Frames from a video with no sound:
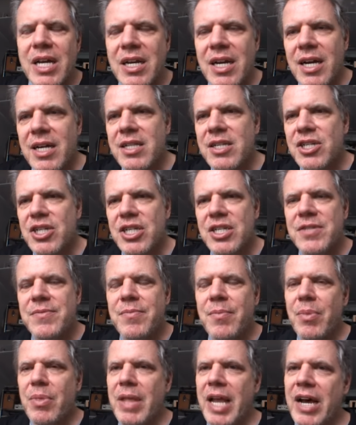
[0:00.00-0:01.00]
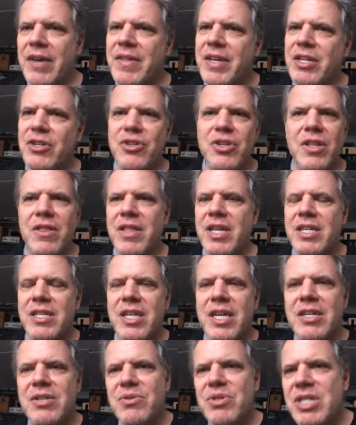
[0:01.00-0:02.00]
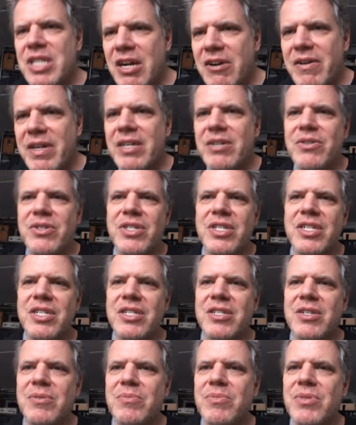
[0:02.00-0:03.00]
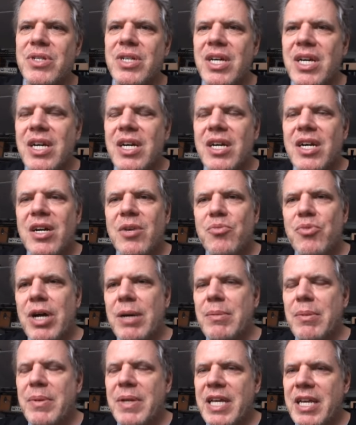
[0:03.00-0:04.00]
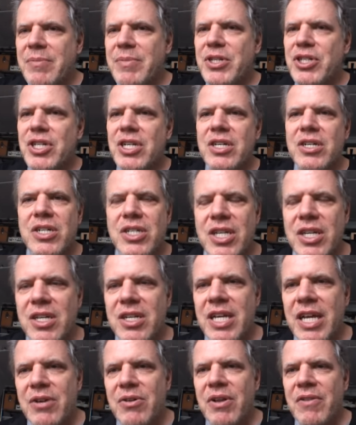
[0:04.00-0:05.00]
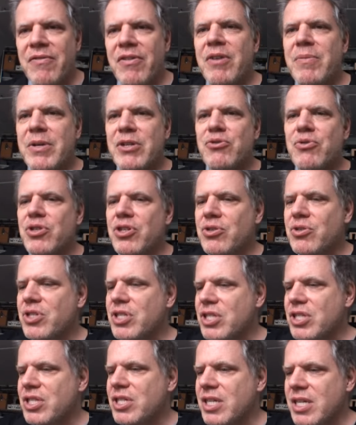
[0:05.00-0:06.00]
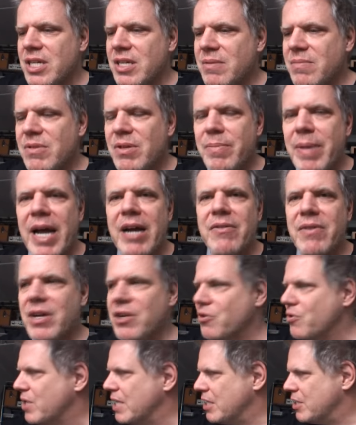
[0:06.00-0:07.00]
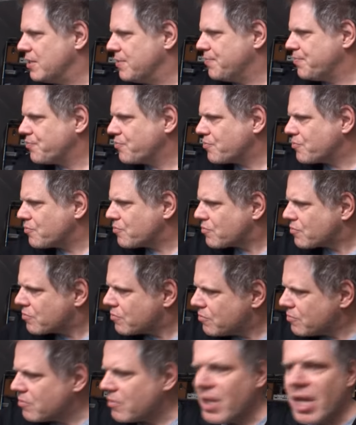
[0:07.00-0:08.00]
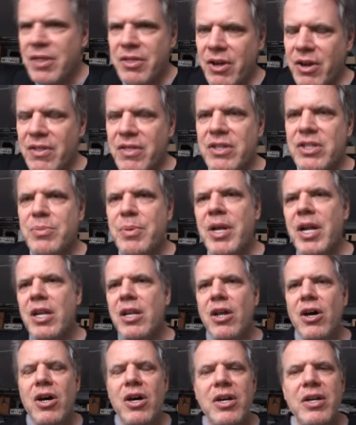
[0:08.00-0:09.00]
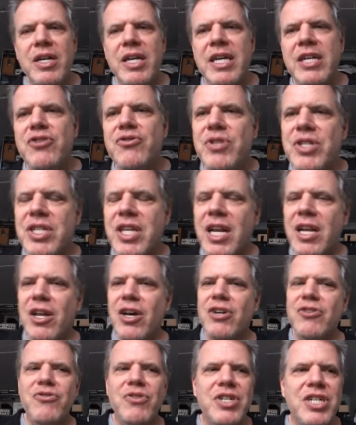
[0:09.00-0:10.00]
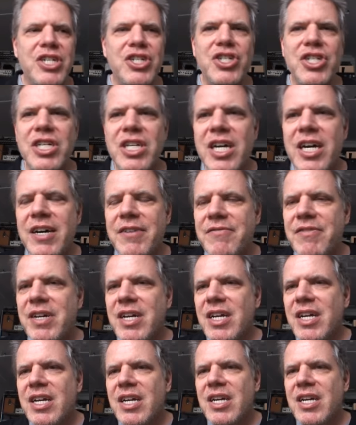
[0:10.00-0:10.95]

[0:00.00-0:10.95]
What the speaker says: technologies. Now they use it in things like stereo systems, probably imaging, because it very much reduces the background noise. There's been a long interest, a long tradition of